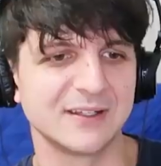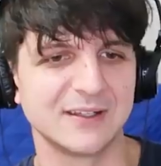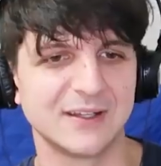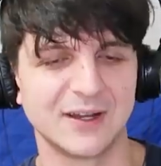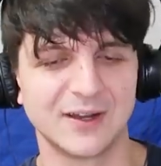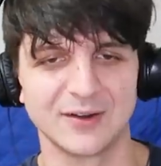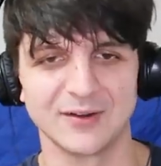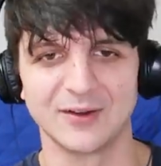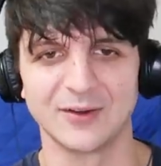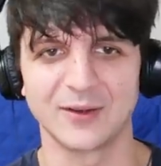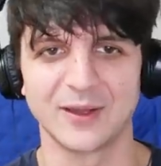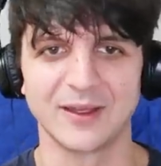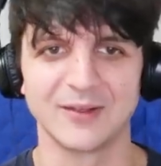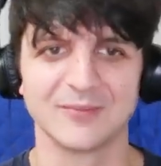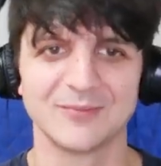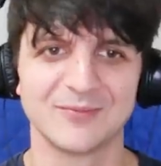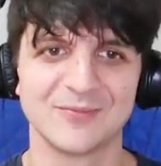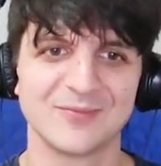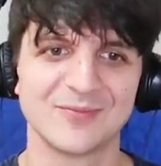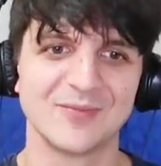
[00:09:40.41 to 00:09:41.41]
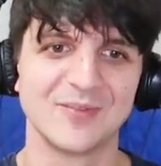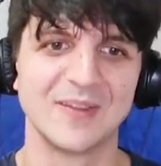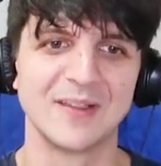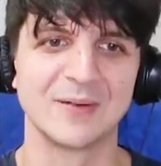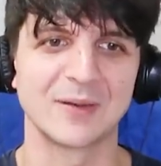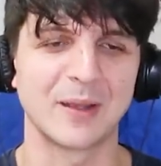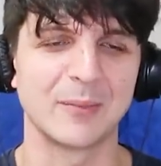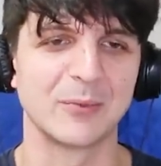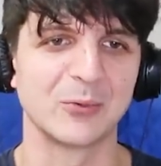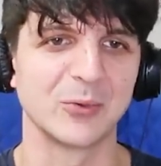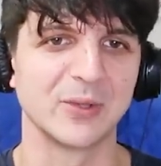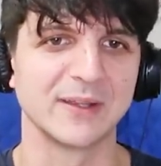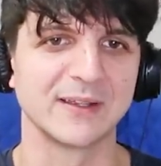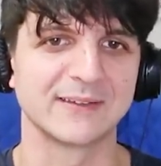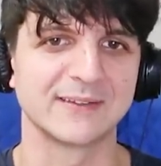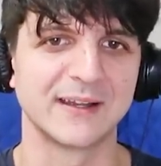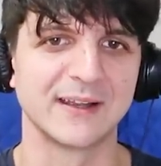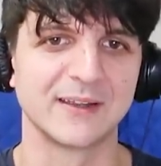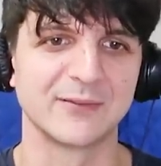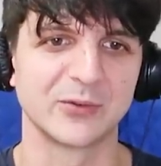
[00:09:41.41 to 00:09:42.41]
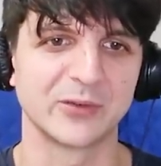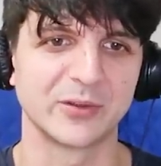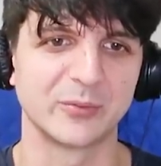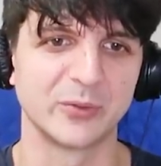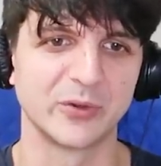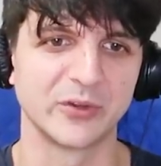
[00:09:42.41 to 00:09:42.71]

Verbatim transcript: in there. Okay. That got me really excited for some